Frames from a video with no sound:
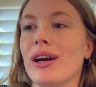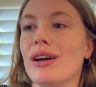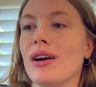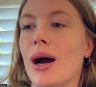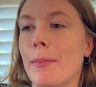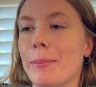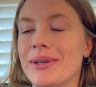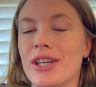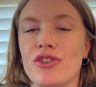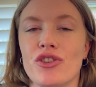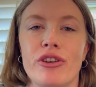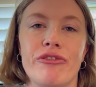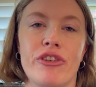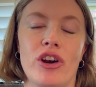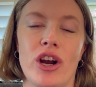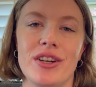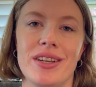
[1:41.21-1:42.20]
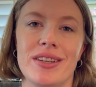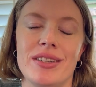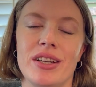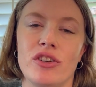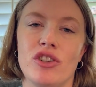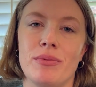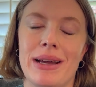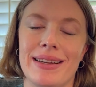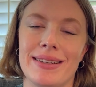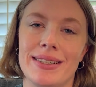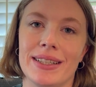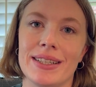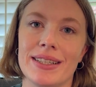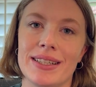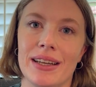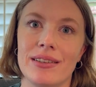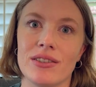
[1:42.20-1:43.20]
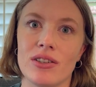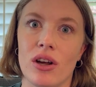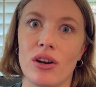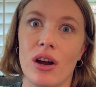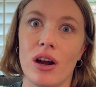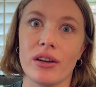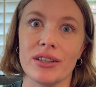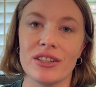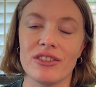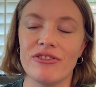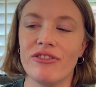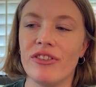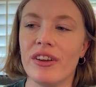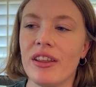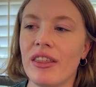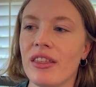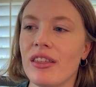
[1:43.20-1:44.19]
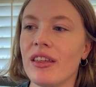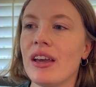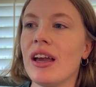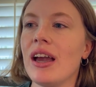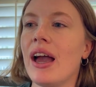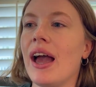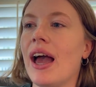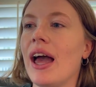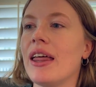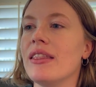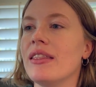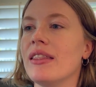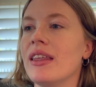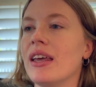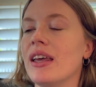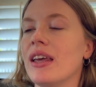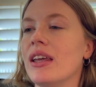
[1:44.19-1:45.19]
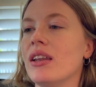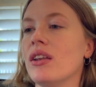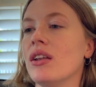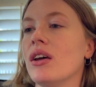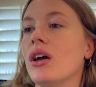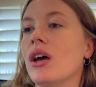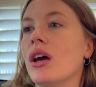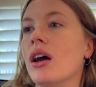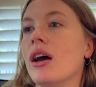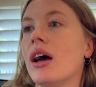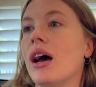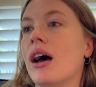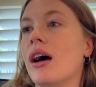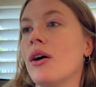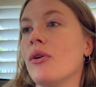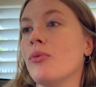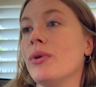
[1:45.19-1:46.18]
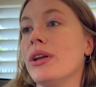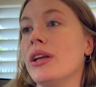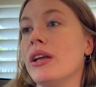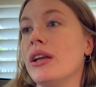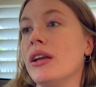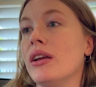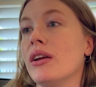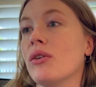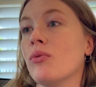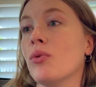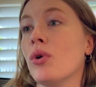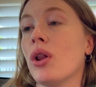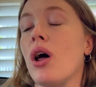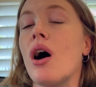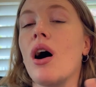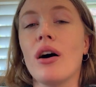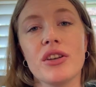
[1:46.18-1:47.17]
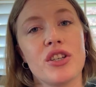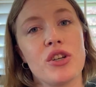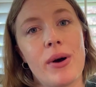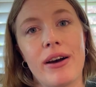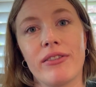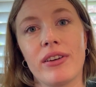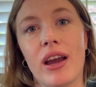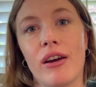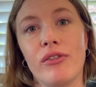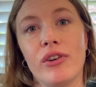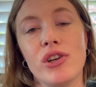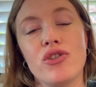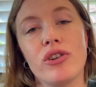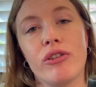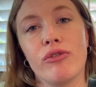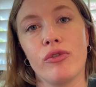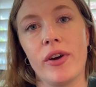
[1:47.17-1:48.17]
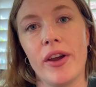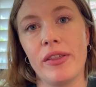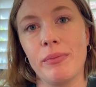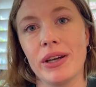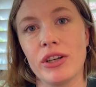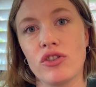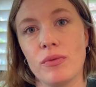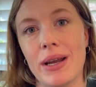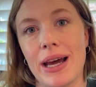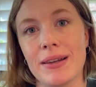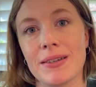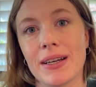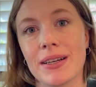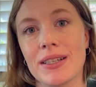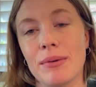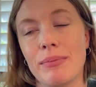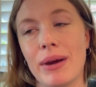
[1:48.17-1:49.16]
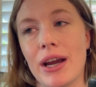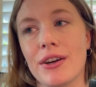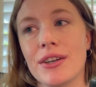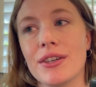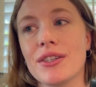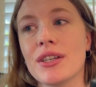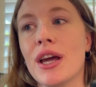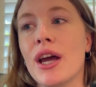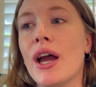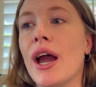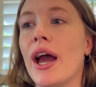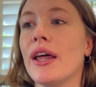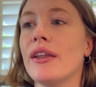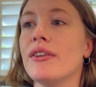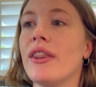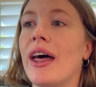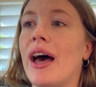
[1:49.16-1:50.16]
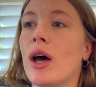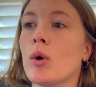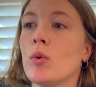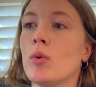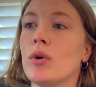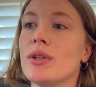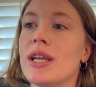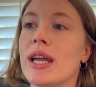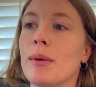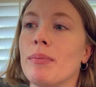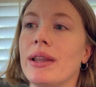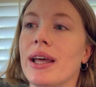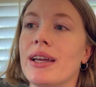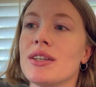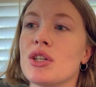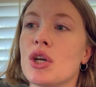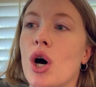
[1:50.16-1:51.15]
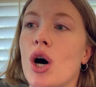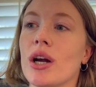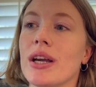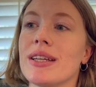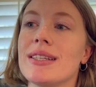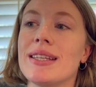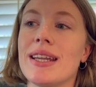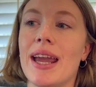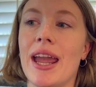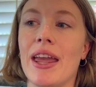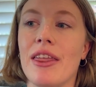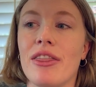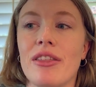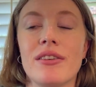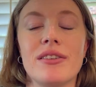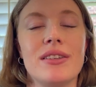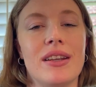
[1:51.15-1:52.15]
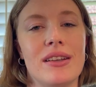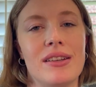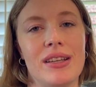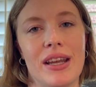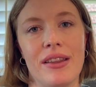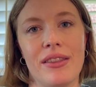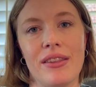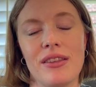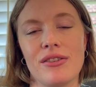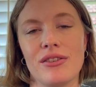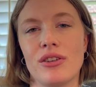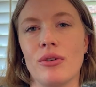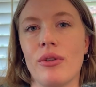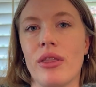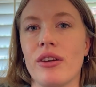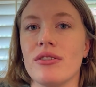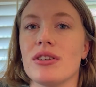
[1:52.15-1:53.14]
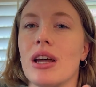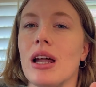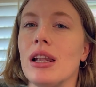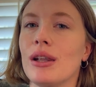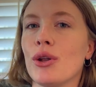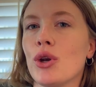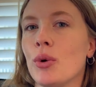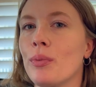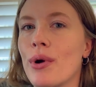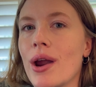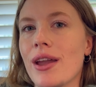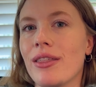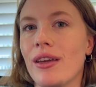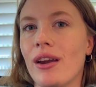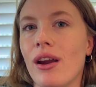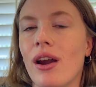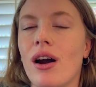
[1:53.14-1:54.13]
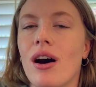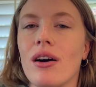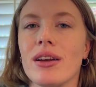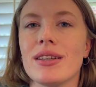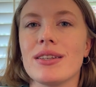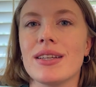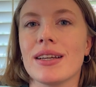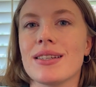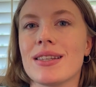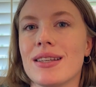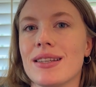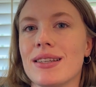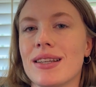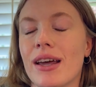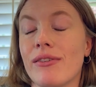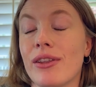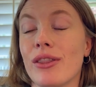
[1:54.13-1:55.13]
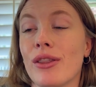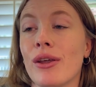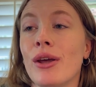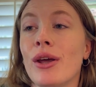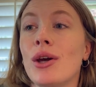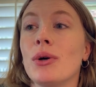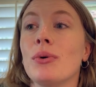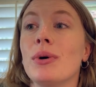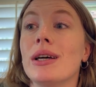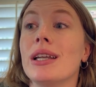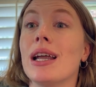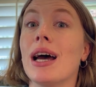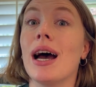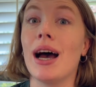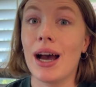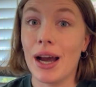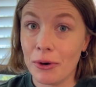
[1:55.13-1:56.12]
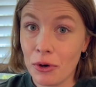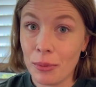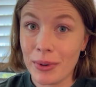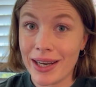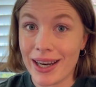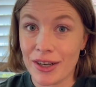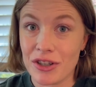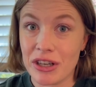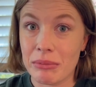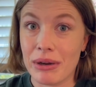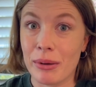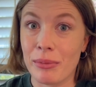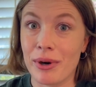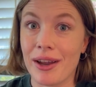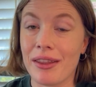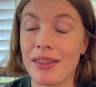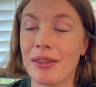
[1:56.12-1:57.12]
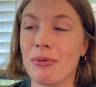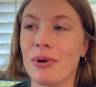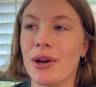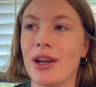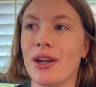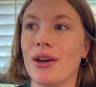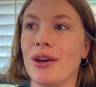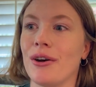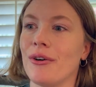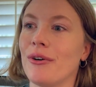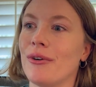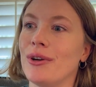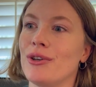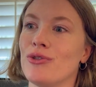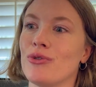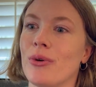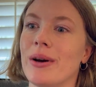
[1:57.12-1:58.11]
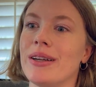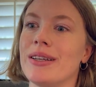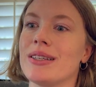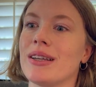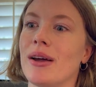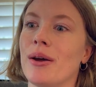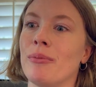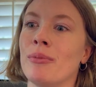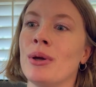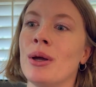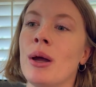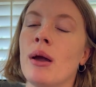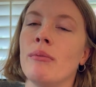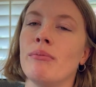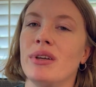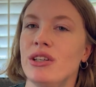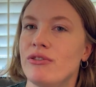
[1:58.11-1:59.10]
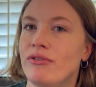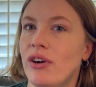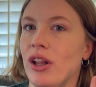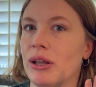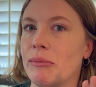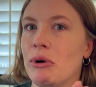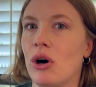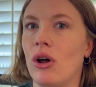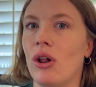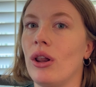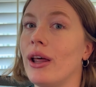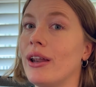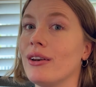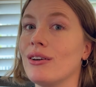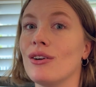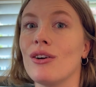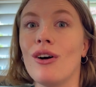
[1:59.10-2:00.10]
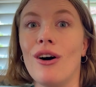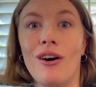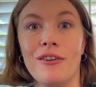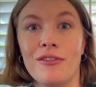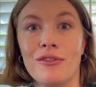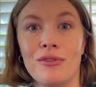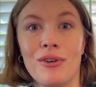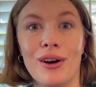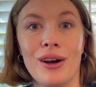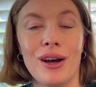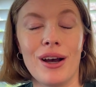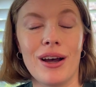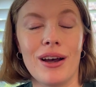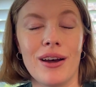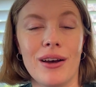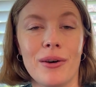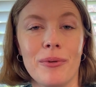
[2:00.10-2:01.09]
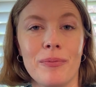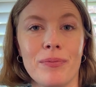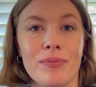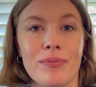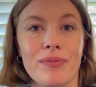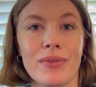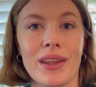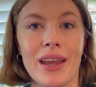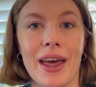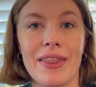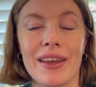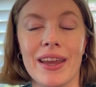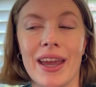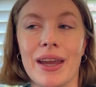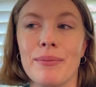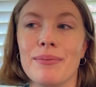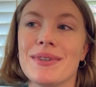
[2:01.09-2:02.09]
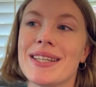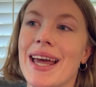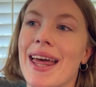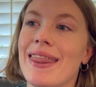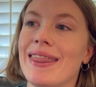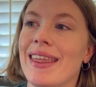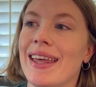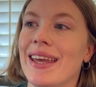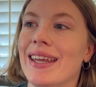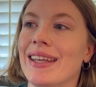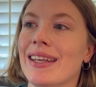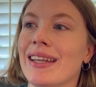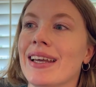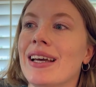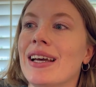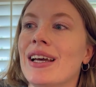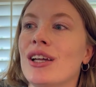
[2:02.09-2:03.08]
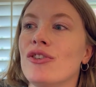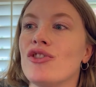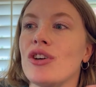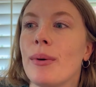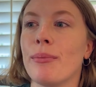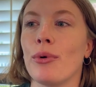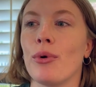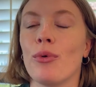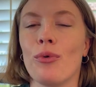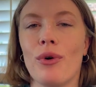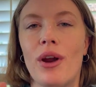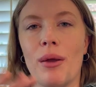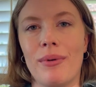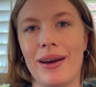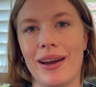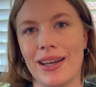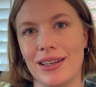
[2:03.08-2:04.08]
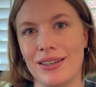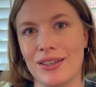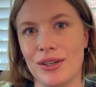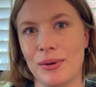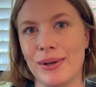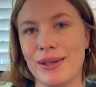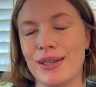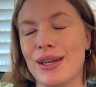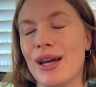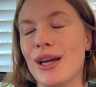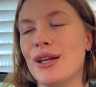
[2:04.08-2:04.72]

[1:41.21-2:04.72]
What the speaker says: Competition for artistic gymnastics ends on August 5th, and then we will also have coverage of rhythmic gymnastics in Paris, and that will take place August 8th to 10th. So there's a little break there, August 6th and 7th, when I will be catching my breath. We're going to go enjoy some beach volleyball and golf at the games, and then jump right back into it.